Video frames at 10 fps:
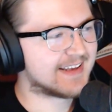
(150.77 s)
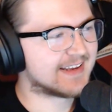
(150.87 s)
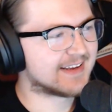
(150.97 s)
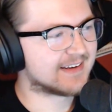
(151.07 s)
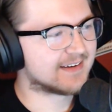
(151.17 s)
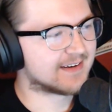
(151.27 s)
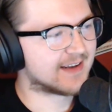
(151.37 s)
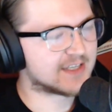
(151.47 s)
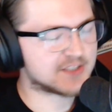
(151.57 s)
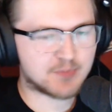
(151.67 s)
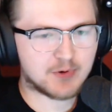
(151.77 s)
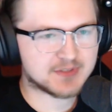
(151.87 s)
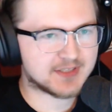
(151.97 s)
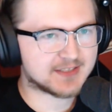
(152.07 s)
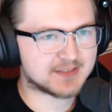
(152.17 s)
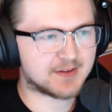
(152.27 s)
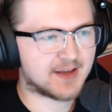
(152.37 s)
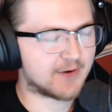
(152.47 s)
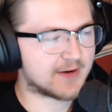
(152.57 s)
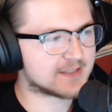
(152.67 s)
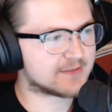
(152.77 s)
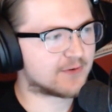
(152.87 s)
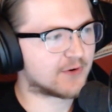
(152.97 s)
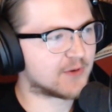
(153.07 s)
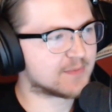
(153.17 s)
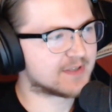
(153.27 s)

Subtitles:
And I just posted it to the iRacing forums,